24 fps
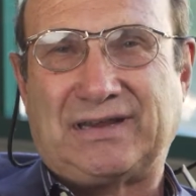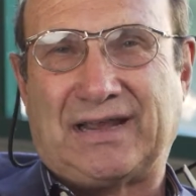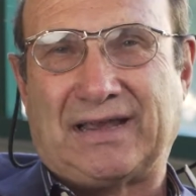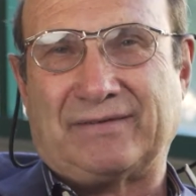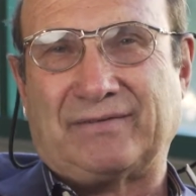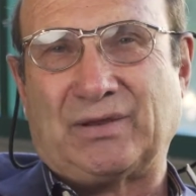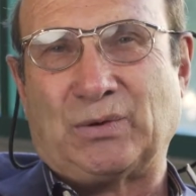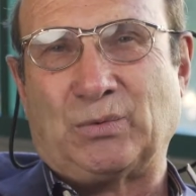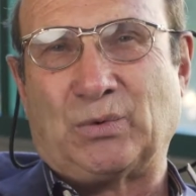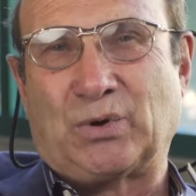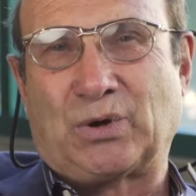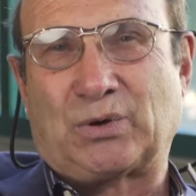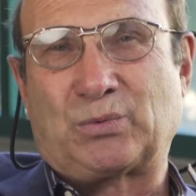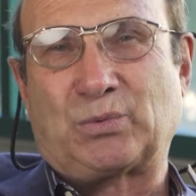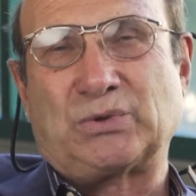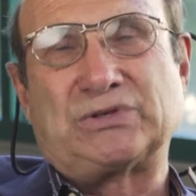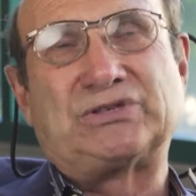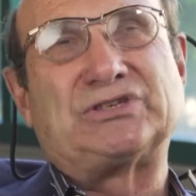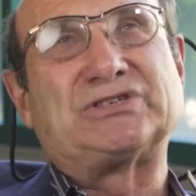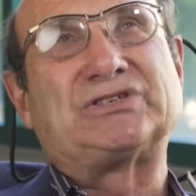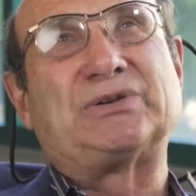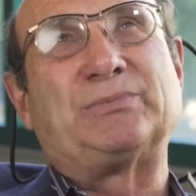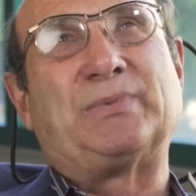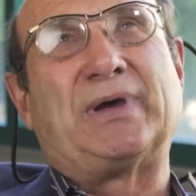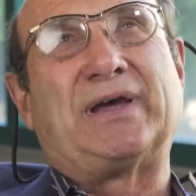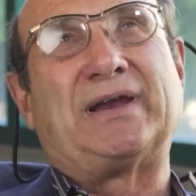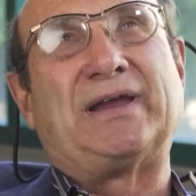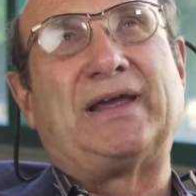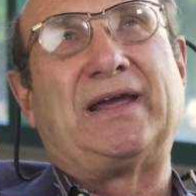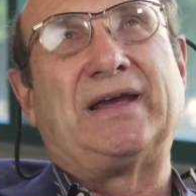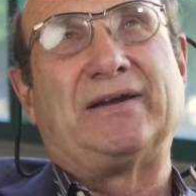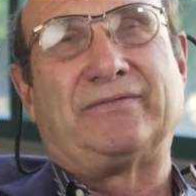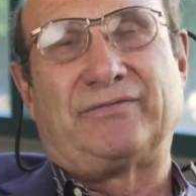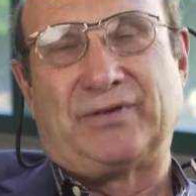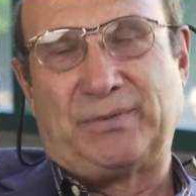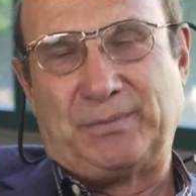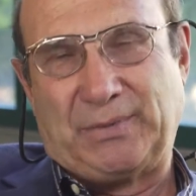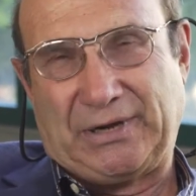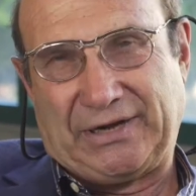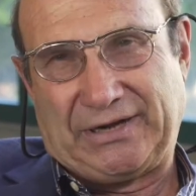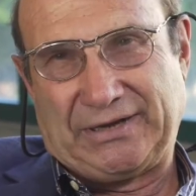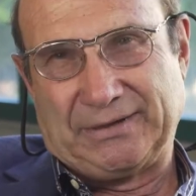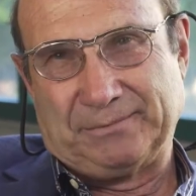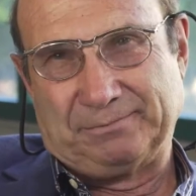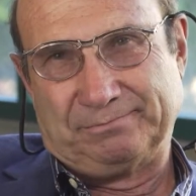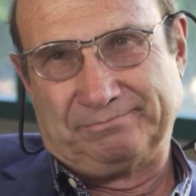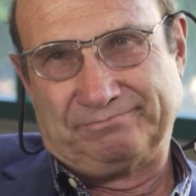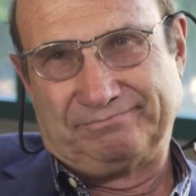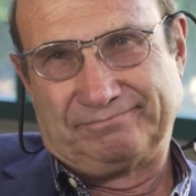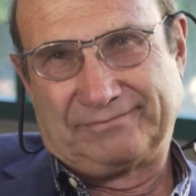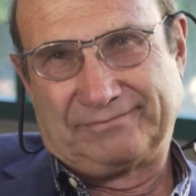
having worked with just about every medium.